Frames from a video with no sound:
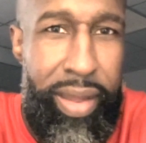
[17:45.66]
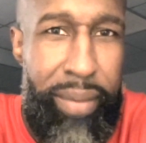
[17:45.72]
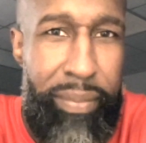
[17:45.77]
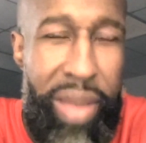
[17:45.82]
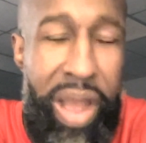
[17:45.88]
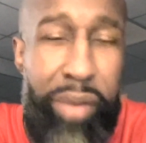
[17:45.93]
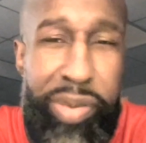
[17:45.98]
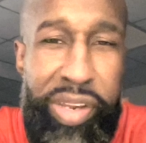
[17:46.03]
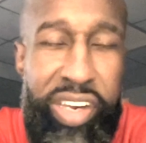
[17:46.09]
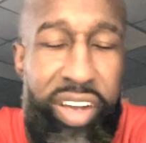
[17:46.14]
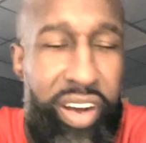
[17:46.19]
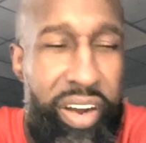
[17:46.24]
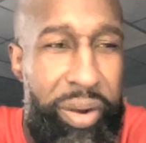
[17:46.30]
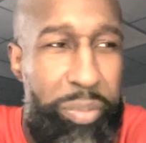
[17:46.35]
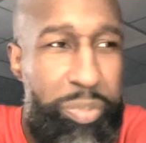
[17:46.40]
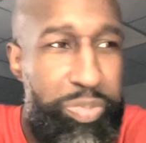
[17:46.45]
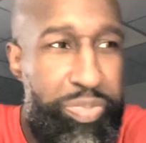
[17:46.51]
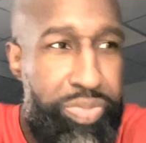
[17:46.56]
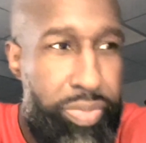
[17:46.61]
I'll be done.
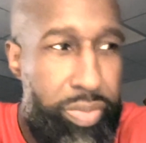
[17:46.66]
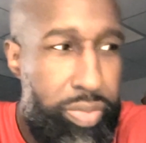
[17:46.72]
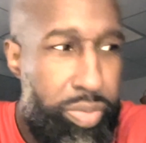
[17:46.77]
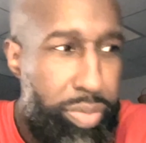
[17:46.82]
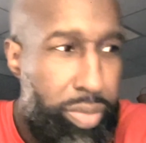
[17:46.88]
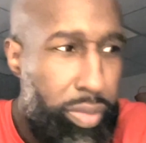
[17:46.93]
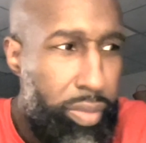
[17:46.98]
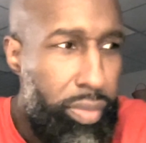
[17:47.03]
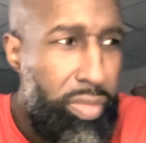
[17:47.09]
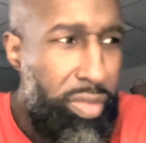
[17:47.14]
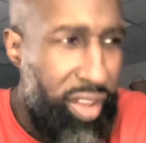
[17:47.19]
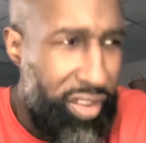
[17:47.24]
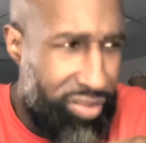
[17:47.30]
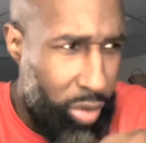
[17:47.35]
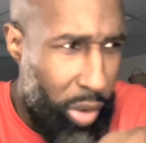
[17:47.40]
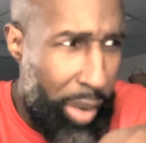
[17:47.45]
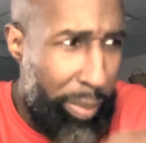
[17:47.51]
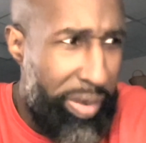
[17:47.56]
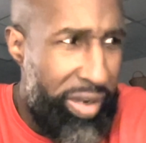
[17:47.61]

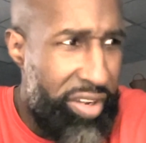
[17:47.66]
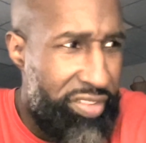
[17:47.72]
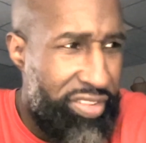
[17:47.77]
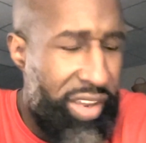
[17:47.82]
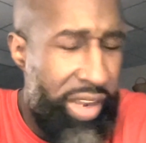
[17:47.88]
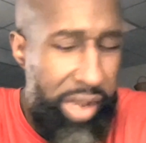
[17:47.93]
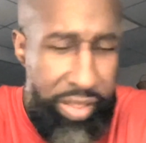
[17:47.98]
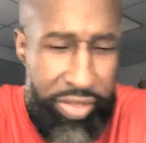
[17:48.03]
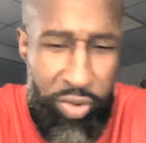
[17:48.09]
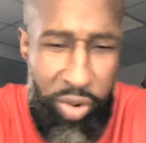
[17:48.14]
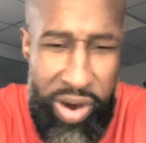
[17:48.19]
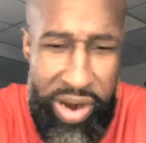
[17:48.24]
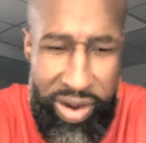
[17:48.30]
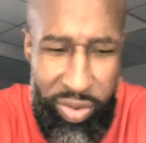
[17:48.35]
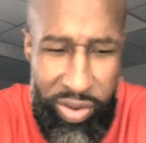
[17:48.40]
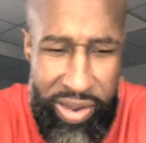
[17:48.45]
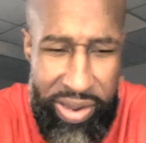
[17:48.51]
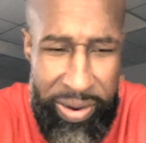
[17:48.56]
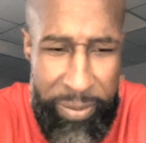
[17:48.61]
So I'm in the 10th grade,
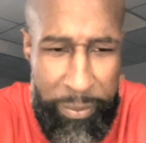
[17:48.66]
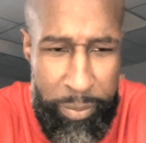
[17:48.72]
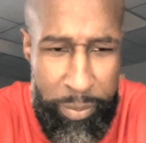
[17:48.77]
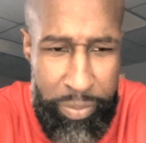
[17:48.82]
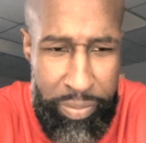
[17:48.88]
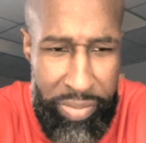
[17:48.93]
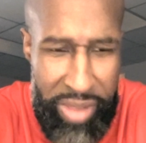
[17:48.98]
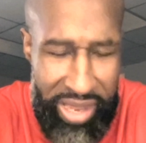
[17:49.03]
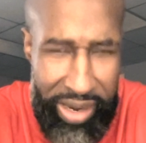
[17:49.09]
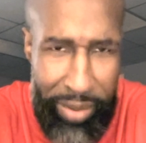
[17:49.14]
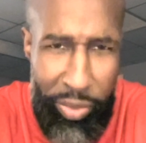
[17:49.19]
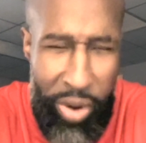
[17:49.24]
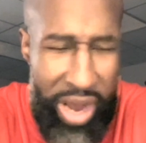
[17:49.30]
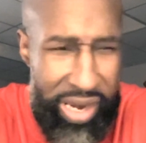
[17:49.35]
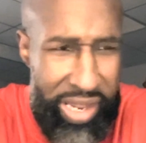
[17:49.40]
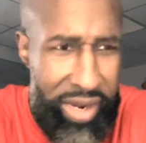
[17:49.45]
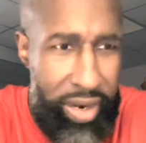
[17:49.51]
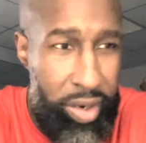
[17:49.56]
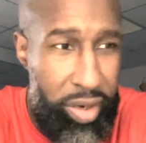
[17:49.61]
okay? And I'm
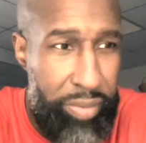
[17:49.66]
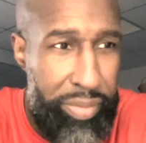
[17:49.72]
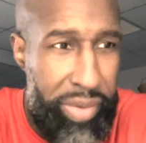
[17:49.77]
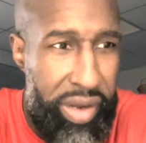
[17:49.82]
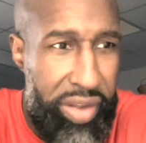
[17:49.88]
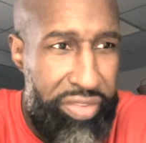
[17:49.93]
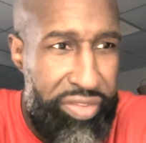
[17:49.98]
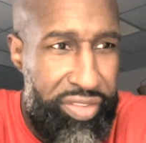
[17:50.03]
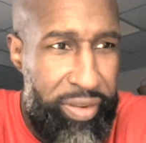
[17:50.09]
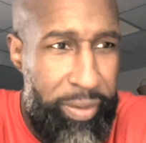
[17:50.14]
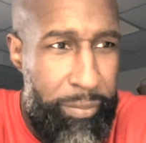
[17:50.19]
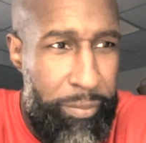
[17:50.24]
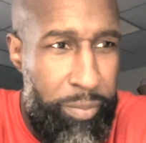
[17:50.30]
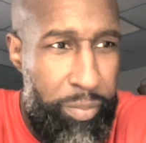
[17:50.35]
riding on the bus.